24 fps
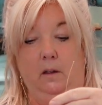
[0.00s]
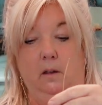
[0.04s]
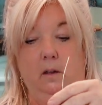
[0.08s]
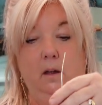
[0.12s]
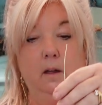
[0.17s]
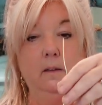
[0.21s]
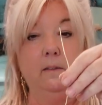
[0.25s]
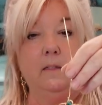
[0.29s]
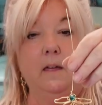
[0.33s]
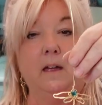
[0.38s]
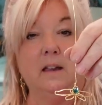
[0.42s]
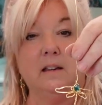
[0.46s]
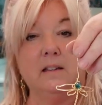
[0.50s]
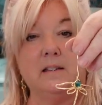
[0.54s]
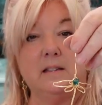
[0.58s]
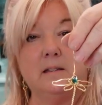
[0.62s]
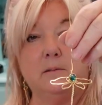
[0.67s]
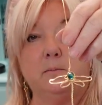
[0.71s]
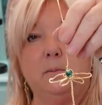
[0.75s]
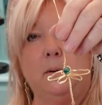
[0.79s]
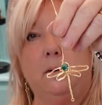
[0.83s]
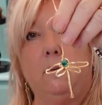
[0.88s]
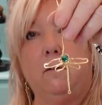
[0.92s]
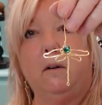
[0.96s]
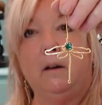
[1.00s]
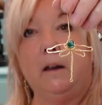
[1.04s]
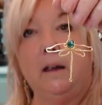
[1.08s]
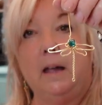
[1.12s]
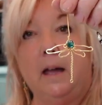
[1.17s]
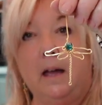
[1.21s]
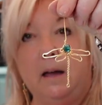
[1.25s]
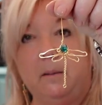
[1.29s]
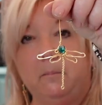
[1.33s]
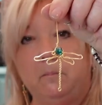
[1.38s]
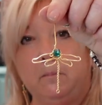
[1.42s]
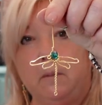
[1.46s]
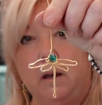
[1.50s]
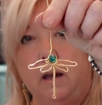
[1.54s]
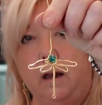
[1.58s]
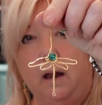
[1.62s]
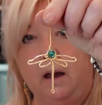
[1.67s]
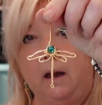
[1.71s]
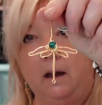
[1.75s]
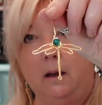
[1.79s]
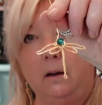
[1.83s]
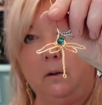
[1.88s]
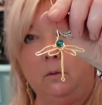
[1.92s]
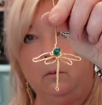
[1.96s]
And that's where I am
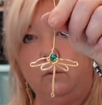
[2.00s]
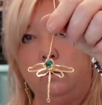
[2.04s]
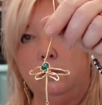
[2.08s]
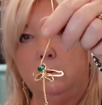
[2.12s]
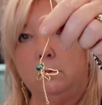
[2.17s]
now,